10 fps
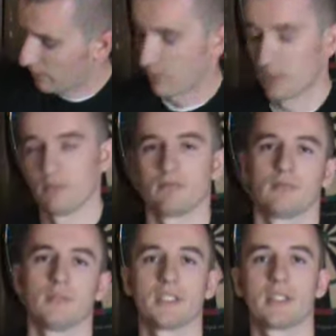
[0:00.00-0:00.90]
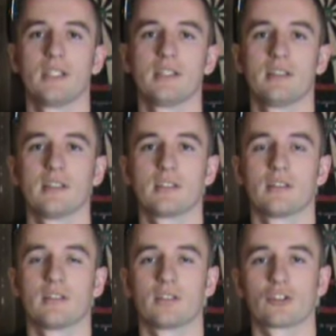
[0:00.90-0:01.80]
well, let's get into this
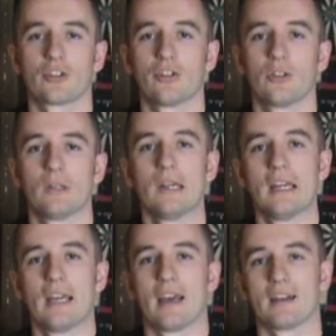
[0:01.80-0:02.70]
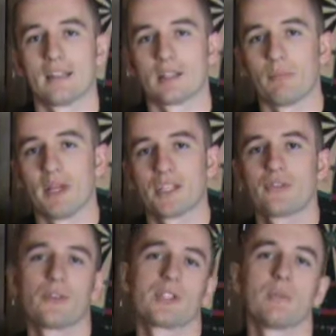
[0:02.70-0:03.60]
and show you how to get the best
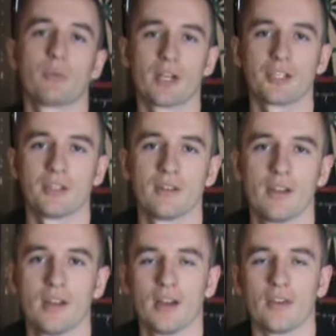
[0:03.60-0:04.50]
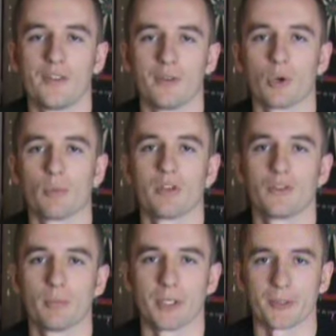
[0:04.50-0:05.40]
first impression of the aroma of
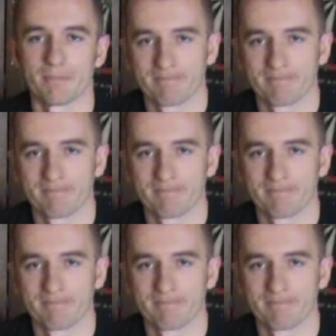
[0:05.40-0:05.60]
your beer.